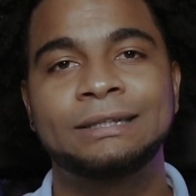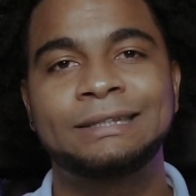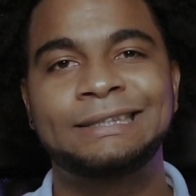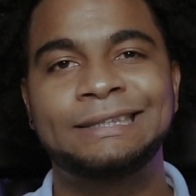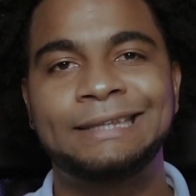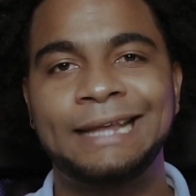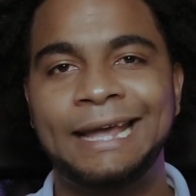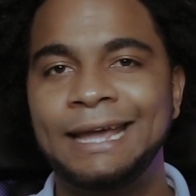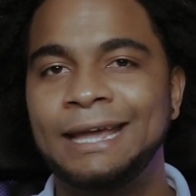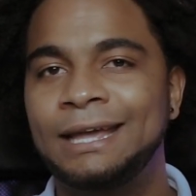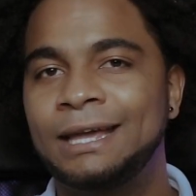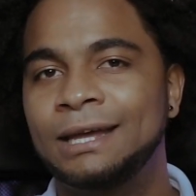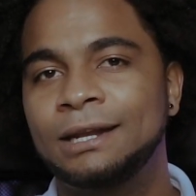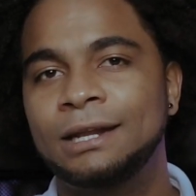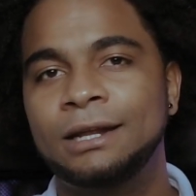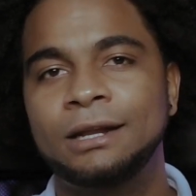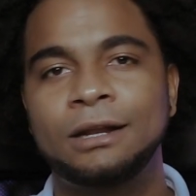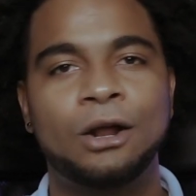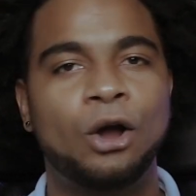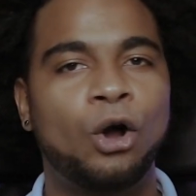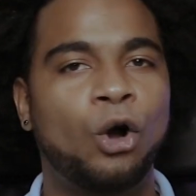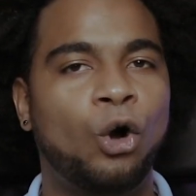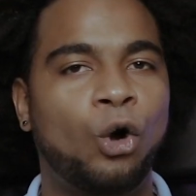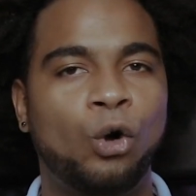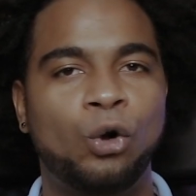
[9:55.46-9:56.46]
taking it
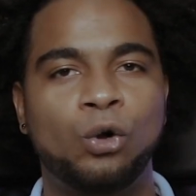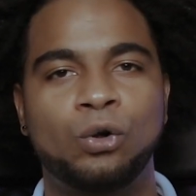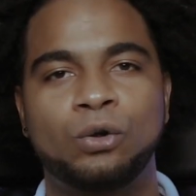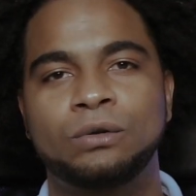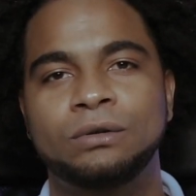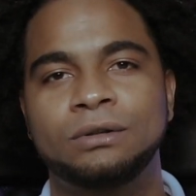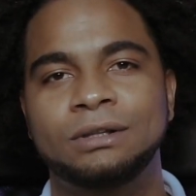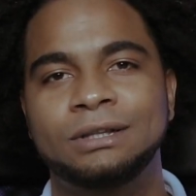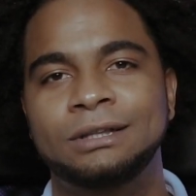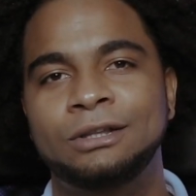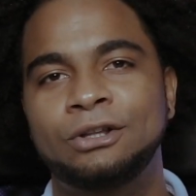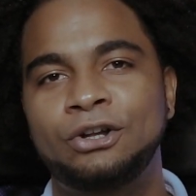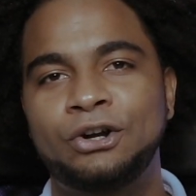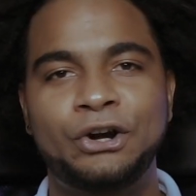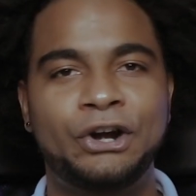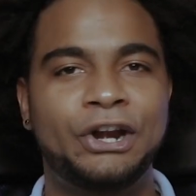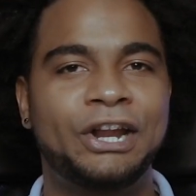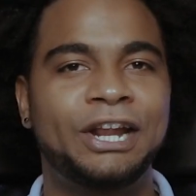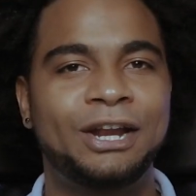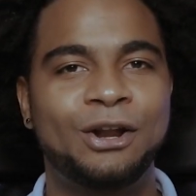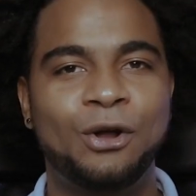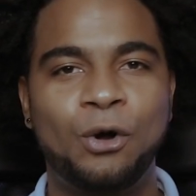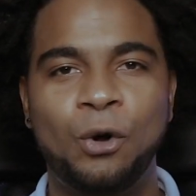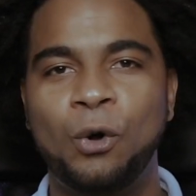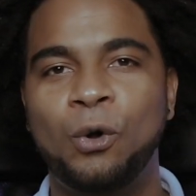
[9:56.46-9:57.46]
all,
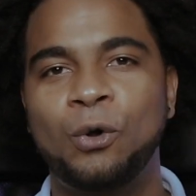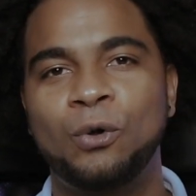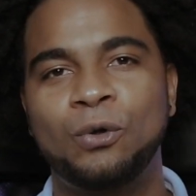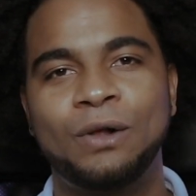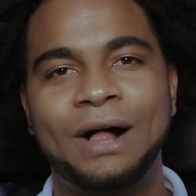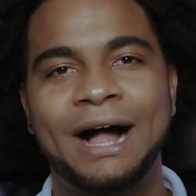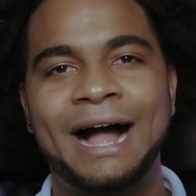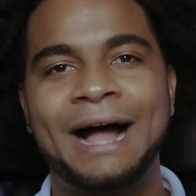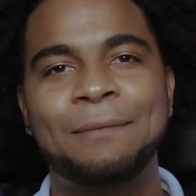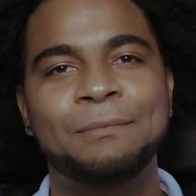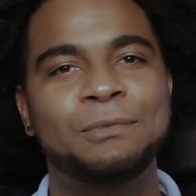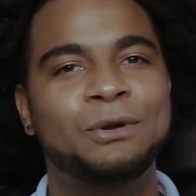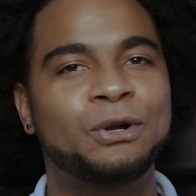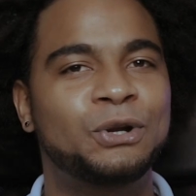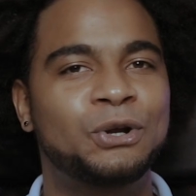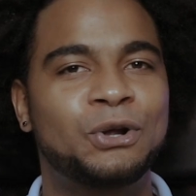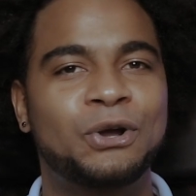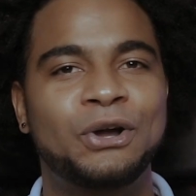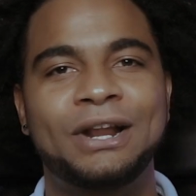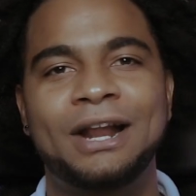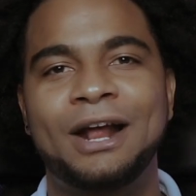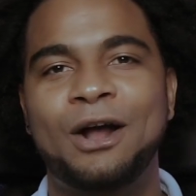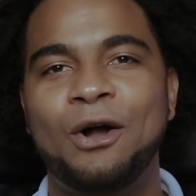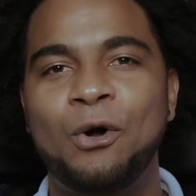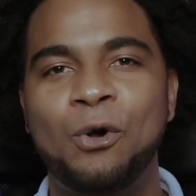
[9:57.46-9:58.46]
learning all. I'm not
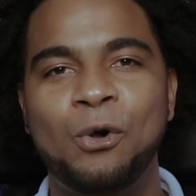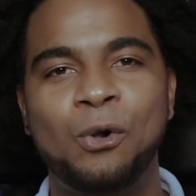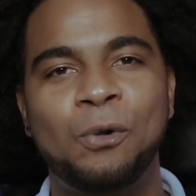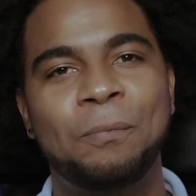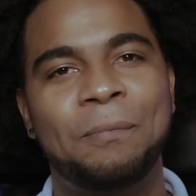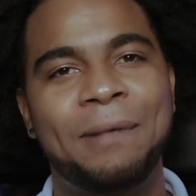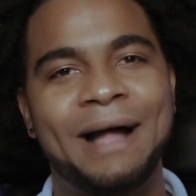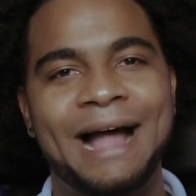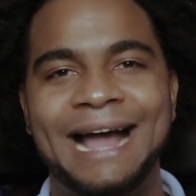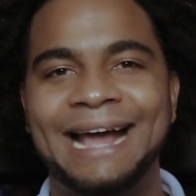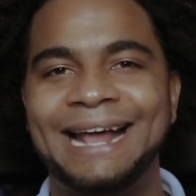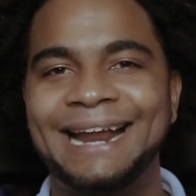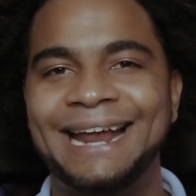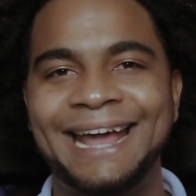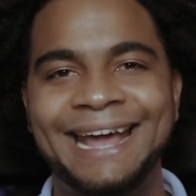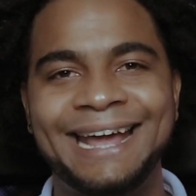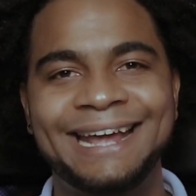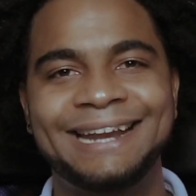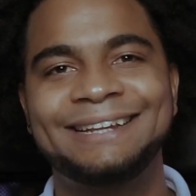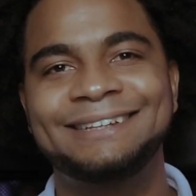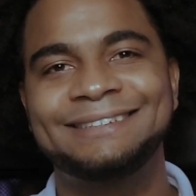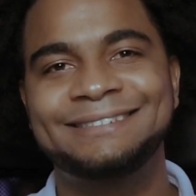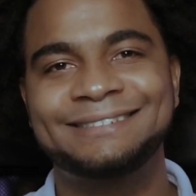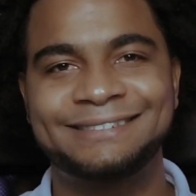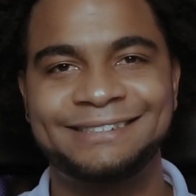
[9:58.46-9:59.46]
gonna hold back
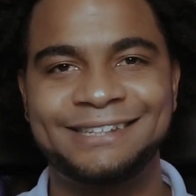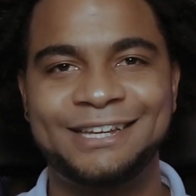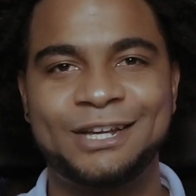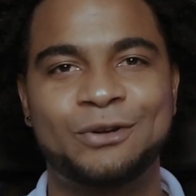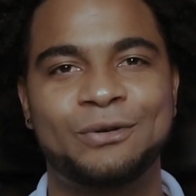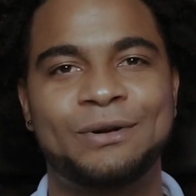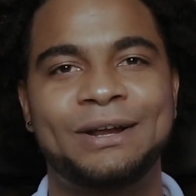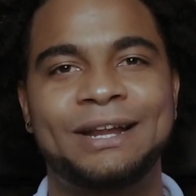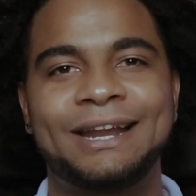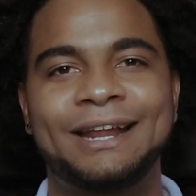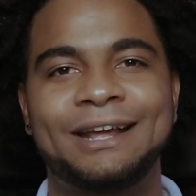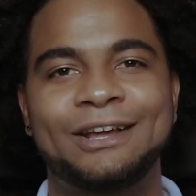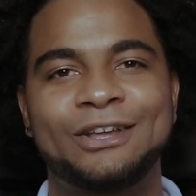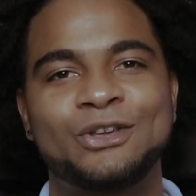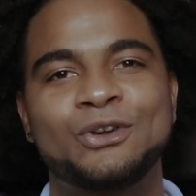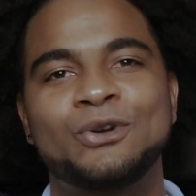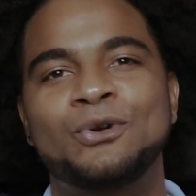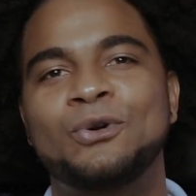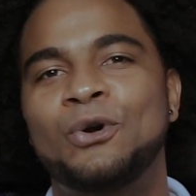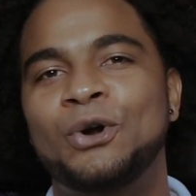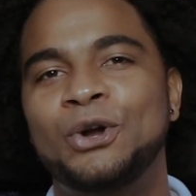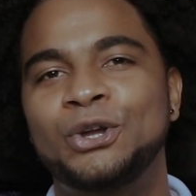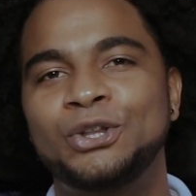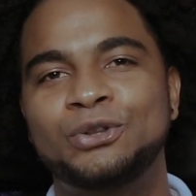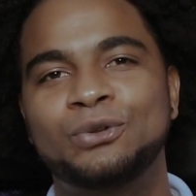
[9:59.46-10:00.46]
any secret. You're
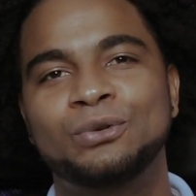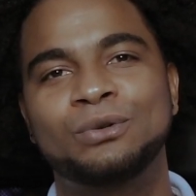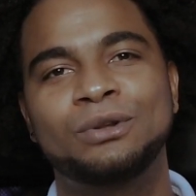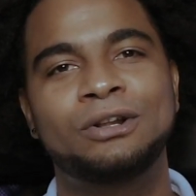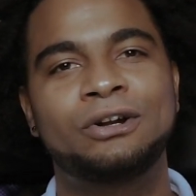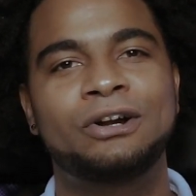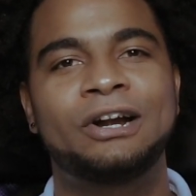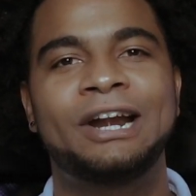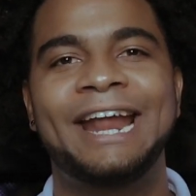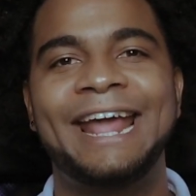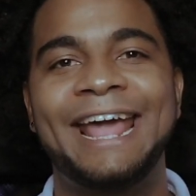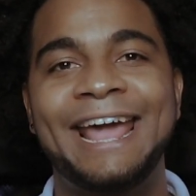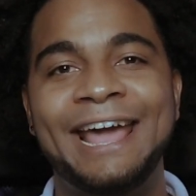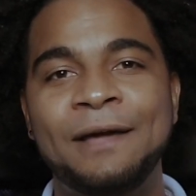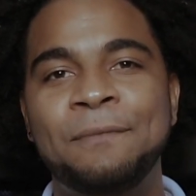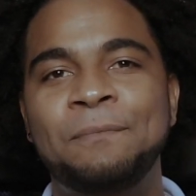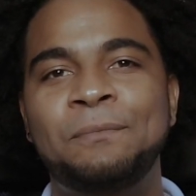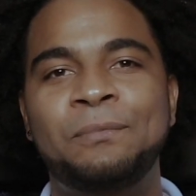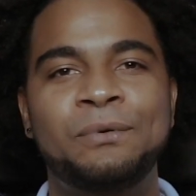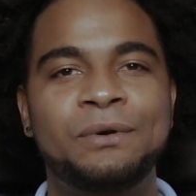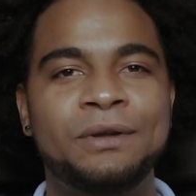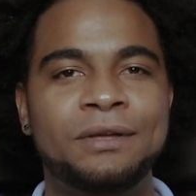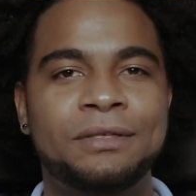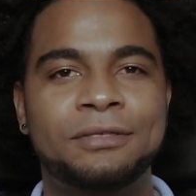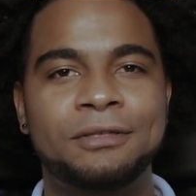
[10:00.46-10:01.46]
going to learn
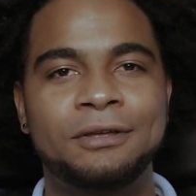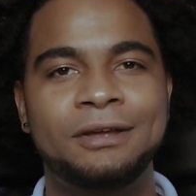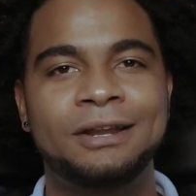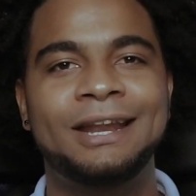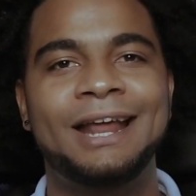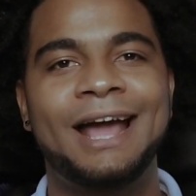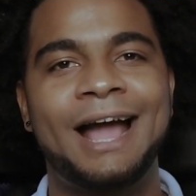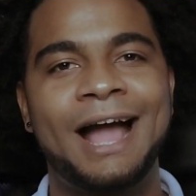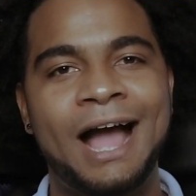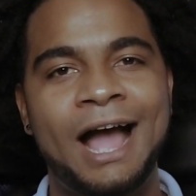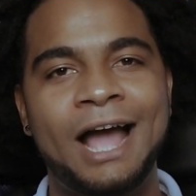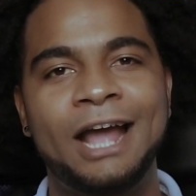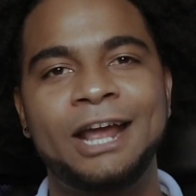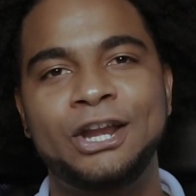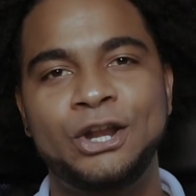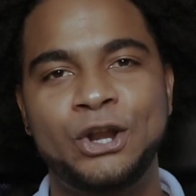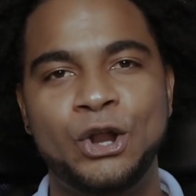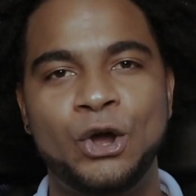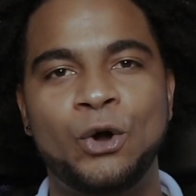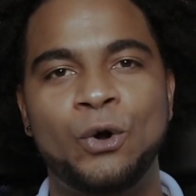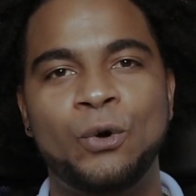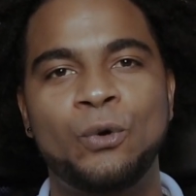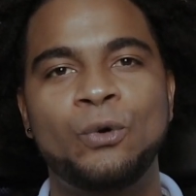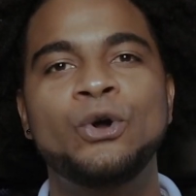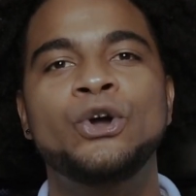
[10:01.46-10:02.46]
everything I
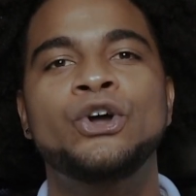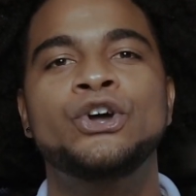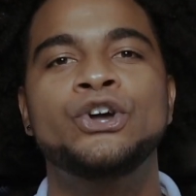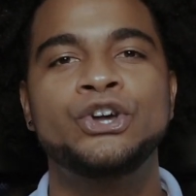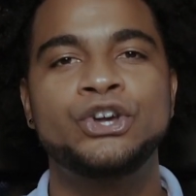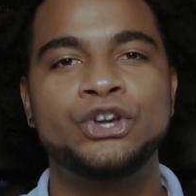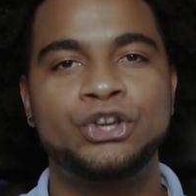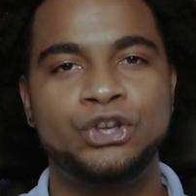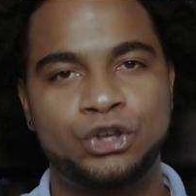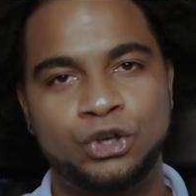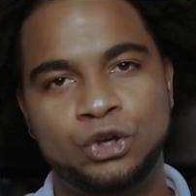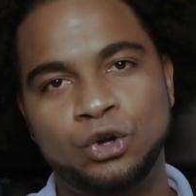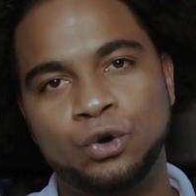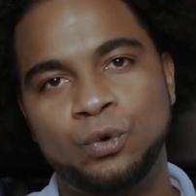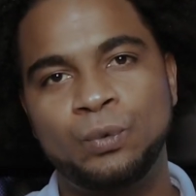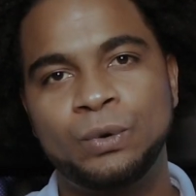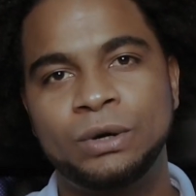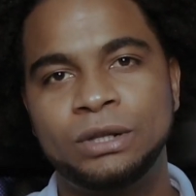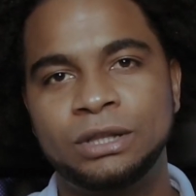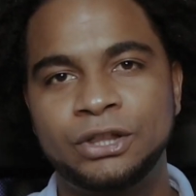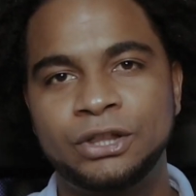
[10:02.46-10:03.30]
know. You will